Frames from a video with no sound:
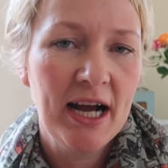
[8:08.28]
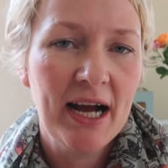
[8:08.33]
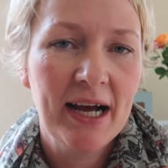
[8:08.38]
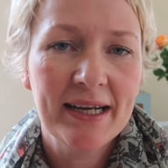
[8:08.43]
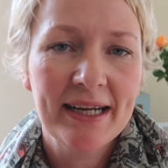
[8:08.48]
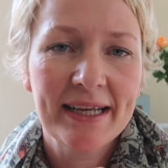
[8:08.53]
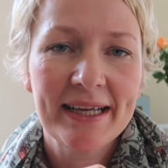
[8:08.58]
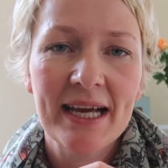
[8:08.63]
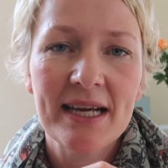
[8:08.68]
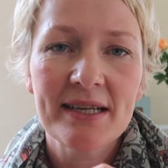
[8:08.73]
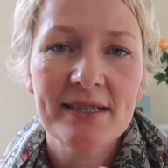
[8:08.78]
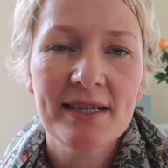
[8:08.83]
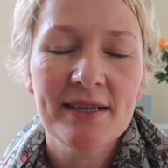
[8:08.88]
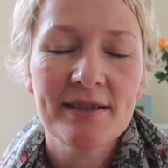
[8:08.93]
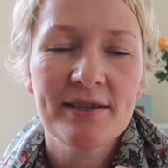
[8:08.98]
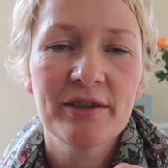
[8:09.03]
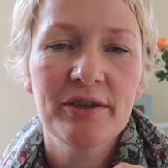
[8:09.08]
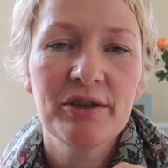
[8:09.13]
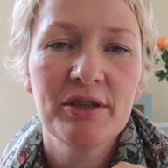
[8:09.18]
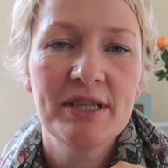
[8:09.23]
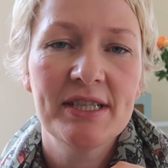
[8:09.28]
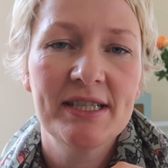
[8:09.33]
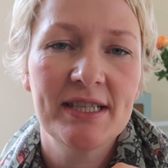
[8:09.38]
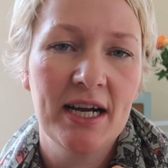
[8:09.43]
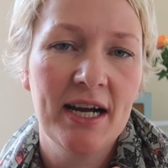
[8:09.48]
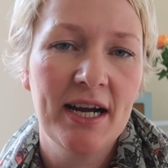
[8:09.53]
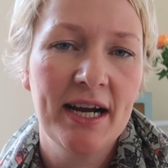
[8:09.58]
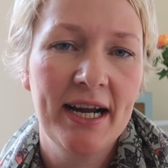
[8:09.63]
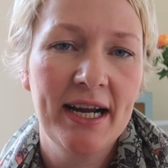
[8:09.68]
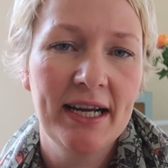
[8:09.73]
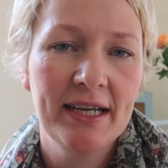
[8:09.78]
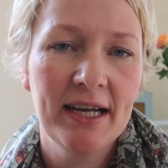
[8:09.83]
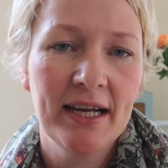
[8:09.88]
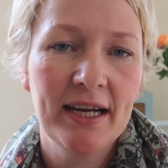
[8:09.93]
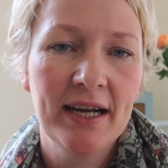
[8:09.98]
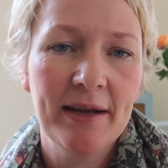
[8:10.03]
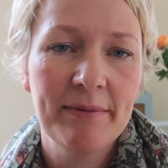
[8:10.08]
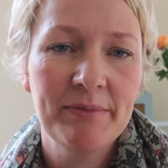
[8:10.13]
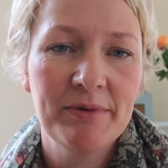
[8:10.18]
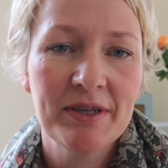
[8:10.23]
and I guess that's a good sign and
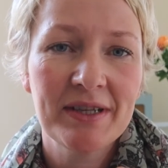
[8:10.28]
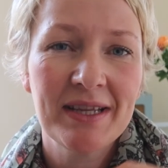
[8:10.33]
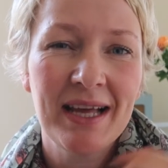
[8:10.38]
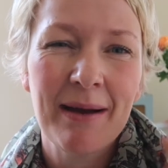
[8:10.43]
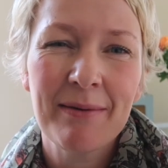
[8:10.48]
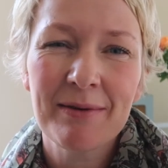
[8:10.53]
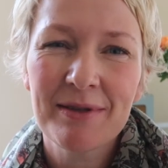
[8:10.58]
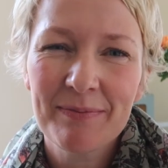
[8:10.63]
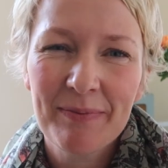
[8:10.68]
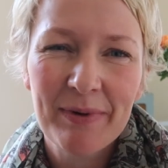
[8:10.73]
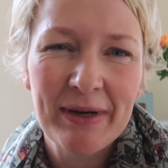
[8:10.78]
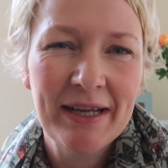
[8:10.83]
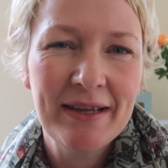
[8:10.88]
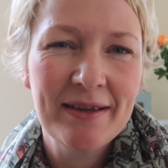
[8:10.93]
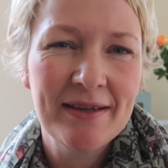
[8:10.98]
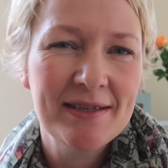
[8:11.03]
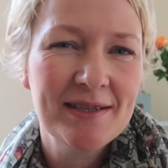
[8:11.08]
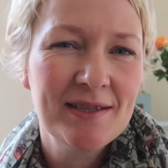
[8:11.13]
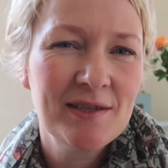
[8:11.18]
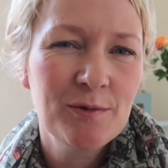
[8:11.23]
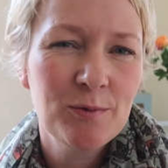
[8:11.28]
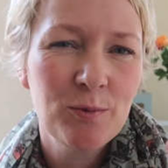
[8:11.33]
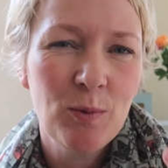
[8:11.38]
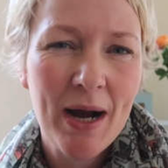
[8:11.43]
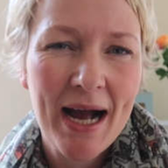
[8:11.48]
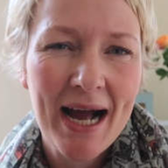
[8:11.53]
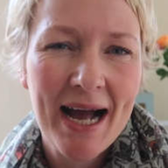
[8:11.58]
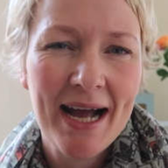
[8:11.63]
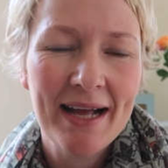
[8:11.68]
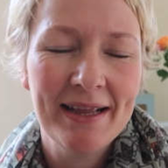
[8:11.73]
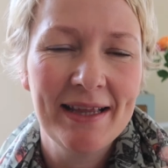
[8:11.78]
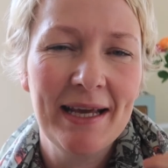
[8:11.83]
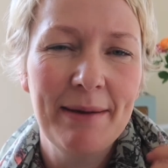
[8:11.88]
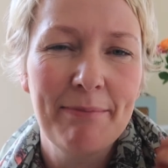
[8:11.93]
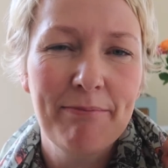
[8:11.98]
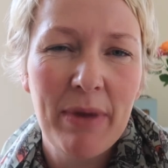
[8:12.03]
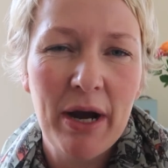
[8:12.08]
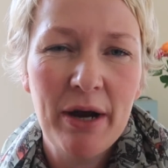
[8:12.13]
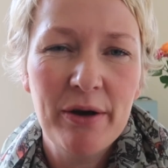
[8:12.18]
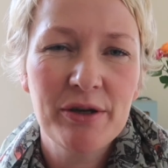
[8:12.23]
I'm just, that was probably the sweat and the
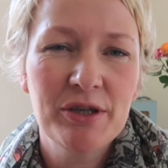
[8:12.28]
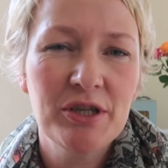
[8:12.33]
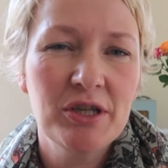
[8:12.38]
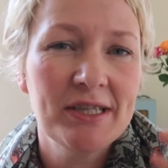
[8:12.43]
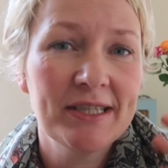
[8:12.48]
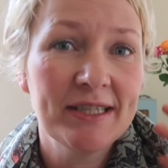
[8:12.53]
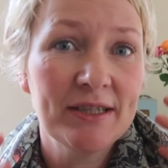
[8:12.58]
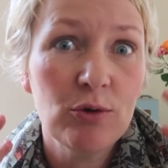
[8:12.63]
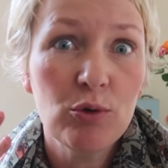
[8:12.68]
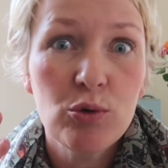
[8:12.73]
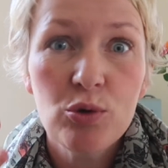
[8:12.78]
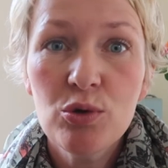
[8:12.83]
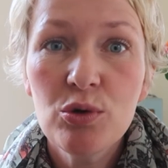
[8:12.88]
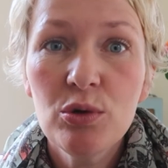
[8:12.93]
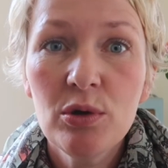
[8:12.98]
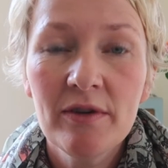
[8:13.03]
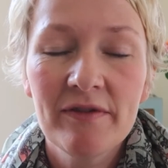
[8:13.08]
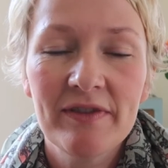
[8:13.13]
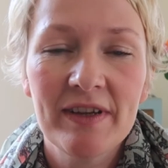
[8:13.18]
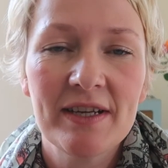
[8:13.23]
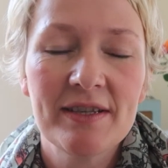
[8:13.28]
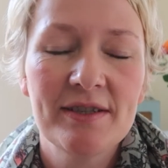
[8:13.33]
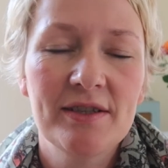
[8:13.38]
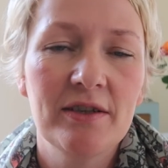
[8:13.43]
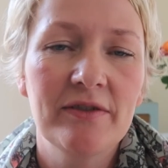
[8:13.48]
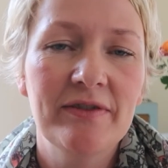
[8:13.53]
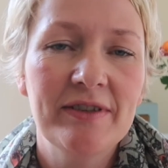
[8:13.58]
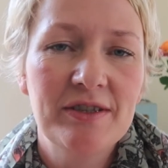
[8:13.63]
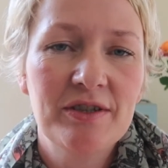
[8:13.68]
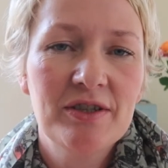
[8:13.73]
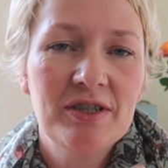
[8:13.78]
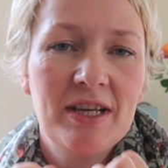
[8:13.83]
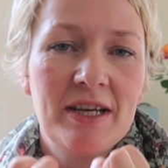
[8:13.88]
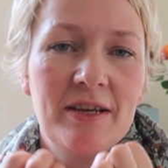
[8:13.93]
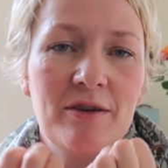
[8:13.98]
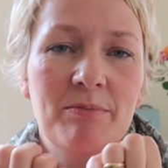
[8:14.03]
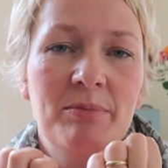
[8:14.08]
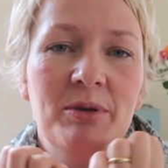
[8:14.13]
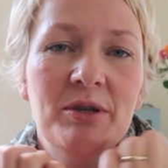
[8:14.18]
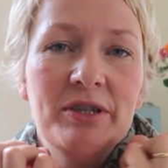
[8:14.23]
emotions and all of that stuff it's just
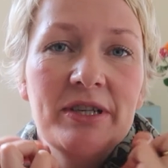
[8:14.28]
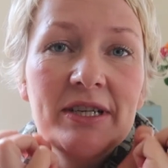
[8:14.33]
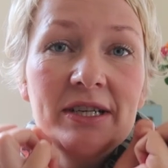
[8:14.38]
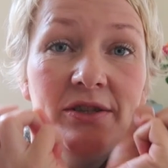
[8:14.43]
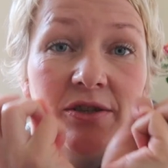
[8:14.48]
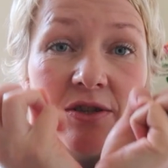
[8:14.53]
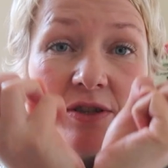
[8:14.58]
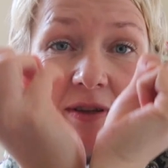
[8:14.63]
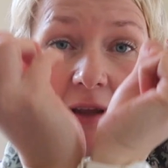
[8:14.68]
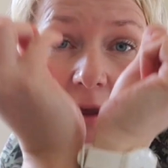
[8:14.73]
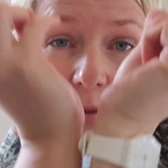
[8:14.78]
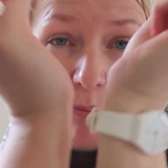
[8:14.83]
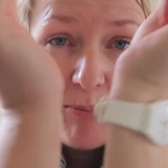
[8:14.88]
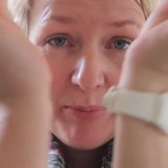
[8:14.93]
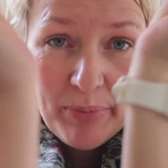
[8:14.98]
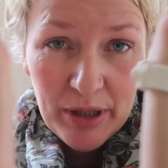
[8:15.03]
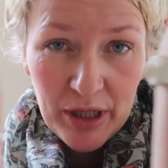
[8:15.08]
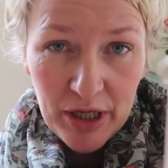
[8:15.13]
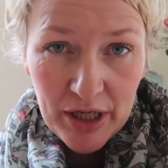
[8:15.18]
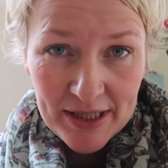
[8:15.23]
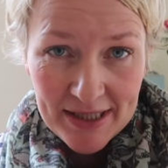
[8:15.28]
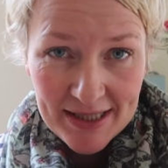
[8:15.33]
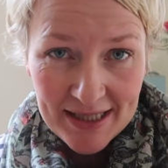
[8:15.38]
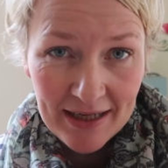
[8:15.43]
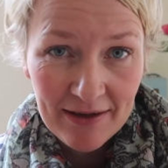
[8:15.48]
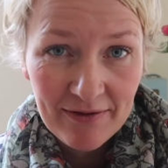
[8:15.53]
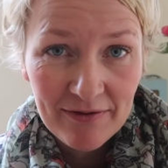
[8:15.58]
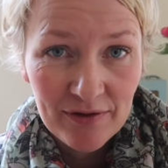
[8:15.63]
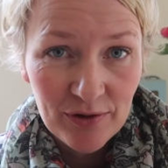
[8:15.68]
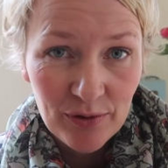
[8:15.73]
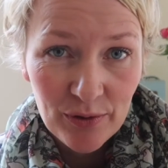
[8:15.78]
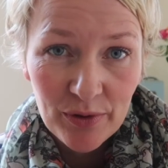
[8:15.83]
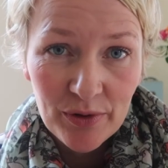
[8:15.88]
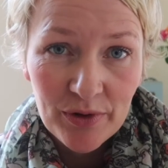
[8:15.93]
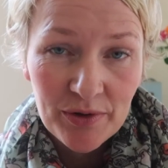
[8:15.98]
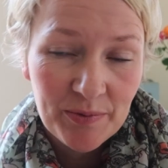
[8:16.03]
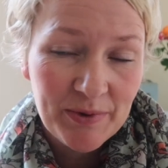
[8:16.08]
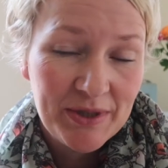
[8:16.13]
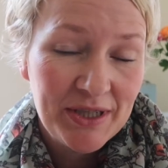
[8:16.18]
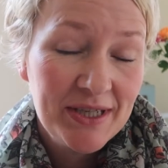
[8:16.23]
like your body is just like bursting
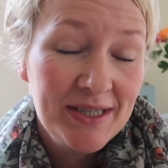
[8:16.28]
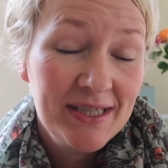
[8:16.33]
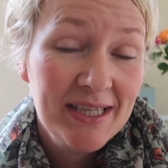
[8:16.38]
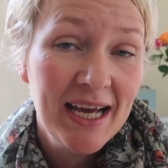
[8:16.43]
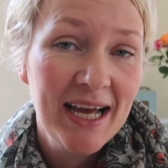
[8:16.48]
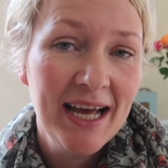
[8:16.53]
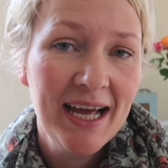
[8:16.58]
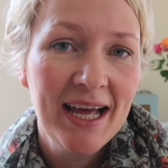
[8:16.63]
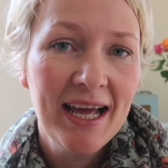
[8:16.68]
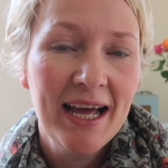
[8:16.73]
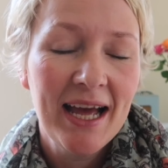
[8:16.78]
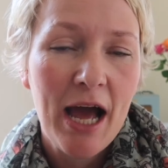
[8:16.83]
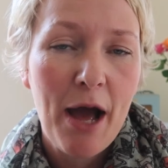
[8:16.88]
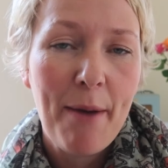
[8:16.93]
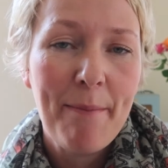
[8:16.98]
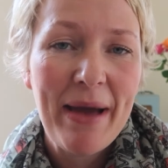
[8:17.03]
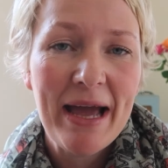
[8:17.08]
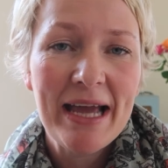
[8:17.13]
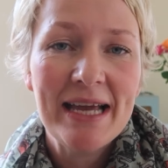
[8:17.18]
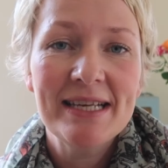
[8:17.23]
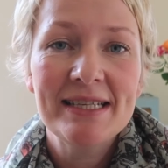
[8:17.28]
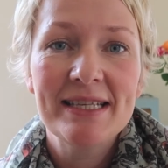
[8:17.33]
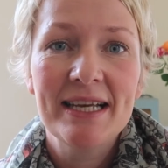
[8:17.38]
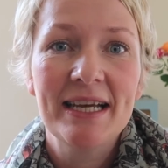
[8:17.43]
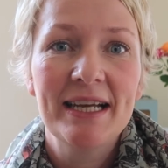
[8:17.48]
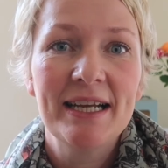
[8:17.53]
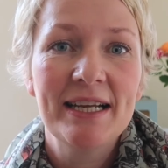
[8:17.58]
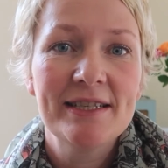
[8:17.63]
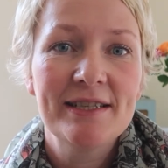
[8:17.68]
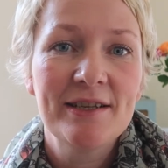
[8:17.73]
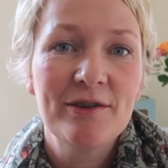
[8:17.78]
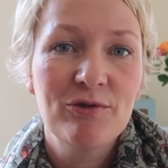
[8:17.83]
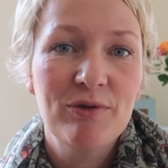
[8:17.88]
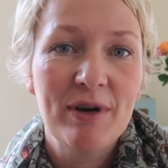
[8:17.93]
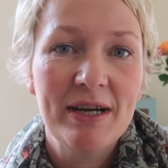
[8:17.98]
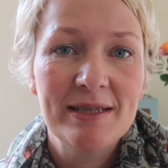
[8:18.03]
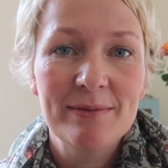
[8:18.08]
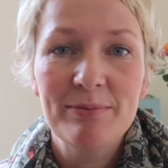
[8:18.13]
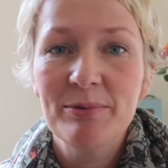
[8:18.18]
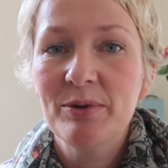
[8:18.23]
forth which is amazing and it's
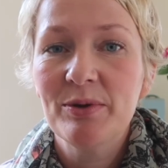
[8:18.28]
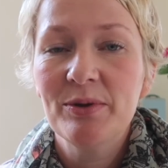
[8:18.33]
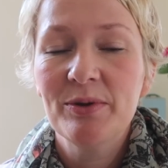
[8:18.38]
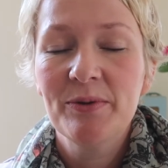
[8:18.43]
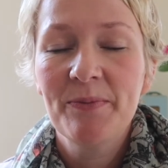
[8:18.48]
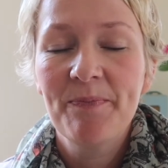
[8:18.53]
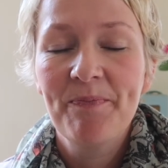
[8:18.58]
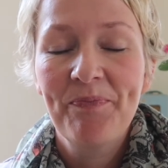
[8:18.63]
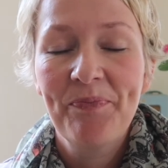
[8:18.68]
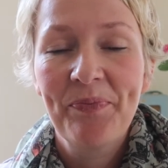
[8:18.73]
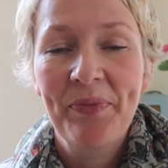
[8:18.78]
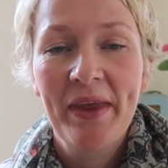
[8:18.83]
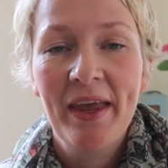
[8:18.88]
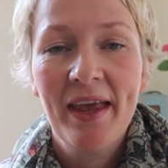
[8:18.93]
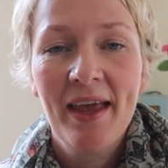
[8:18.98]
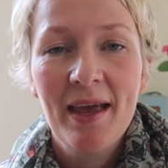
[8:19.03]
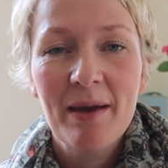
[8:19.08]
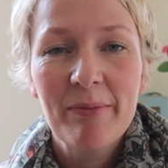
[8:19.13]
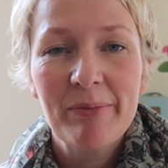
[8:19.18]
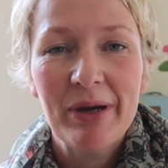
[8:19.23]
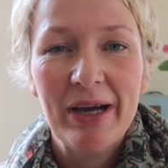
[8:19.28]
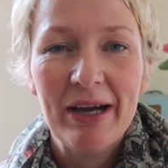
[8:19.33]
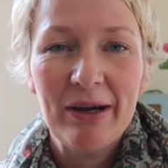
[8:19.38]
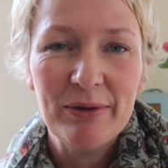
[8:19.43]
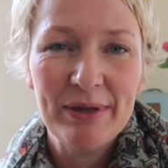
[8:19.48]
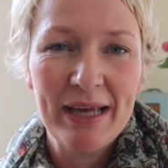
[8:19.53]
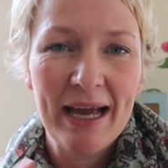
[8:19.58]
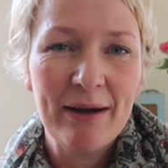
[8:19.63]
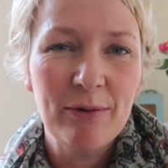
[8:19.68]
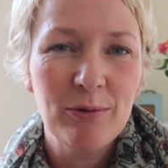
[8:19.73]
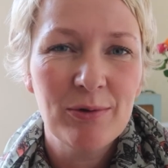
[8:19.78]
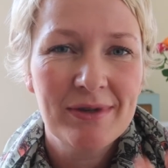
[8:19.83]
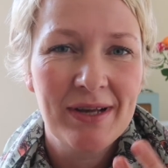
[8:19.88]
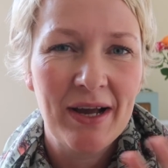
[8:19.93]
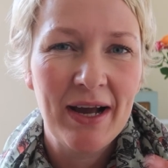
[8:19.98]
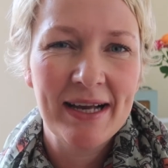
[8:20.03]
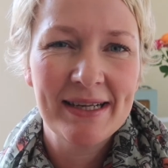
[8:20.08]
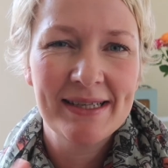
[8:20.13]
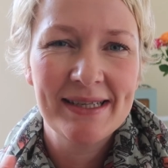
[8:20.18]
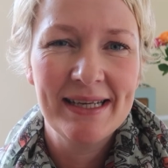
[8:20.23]
incredible but yeah it
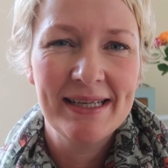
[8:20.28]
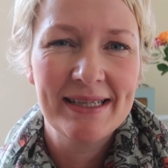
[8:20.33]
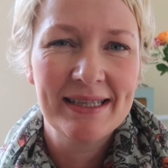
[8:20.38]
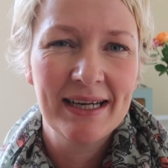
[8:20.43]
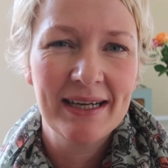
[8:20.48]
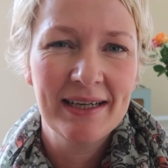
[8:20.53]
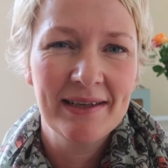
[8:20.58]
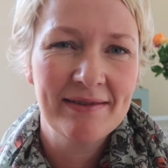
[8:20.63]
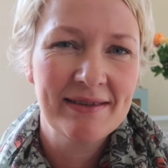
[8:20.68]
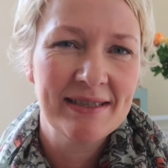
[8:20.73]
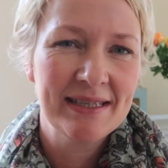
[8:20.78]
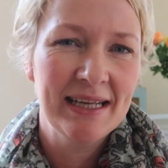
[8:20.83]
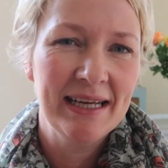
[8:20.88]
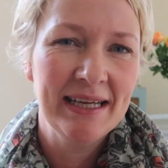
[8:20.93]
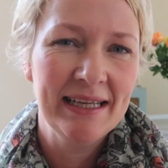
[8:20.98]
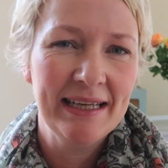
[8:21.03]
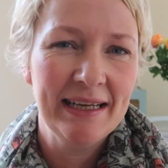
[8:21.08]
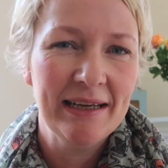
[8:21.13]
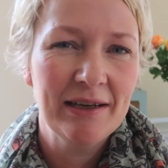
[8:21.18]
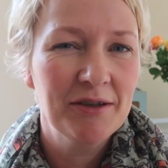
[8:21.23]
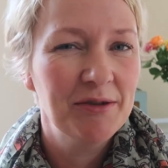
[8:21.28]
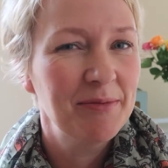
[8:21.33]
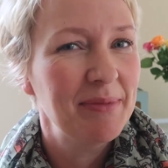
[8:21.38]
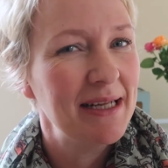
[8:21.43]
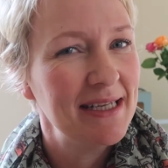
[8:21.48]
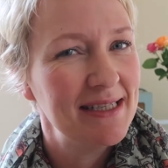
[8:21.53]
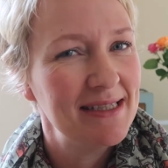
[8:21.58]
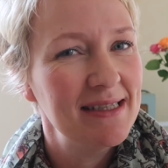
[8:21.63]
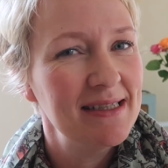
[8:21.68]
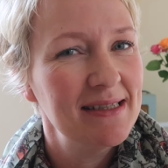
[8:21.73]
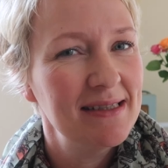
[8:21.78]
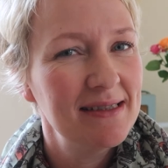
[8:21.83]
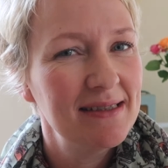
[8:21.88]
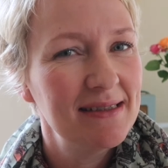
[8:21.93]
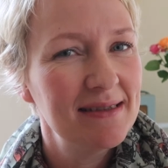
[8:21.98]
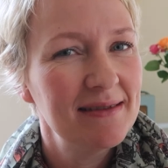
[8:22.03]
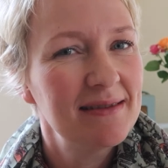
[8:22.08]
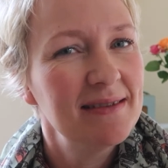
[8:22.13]
also has these kind of slightly unpleasant